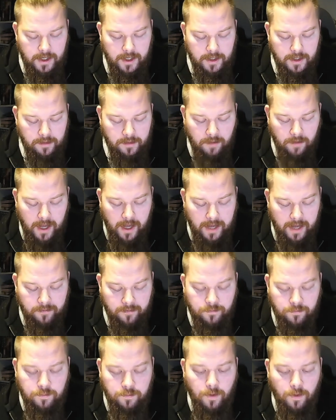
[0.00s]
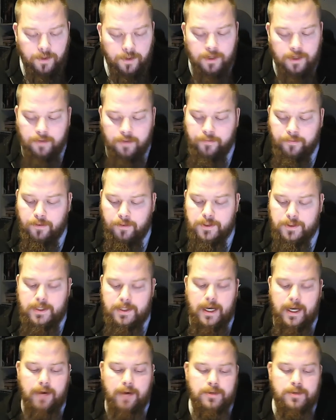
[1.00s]
You have wonderful
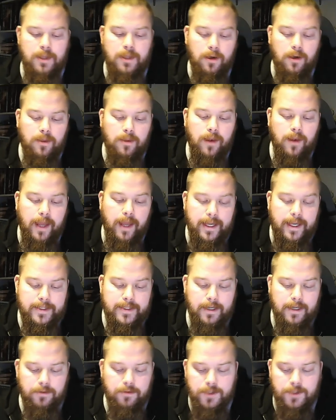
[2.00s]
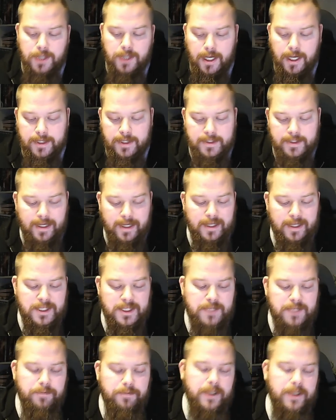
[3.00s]
scenarios like the Lake Town Chase and
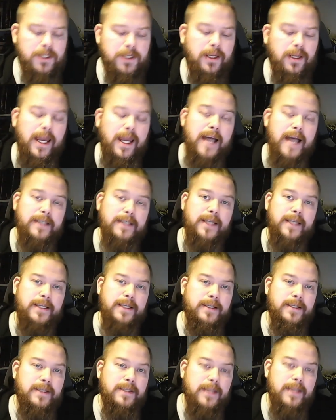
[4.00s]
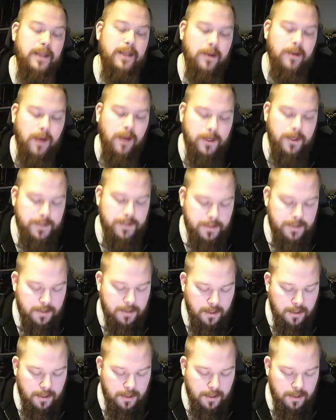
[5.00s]
especially Assassins in the Night.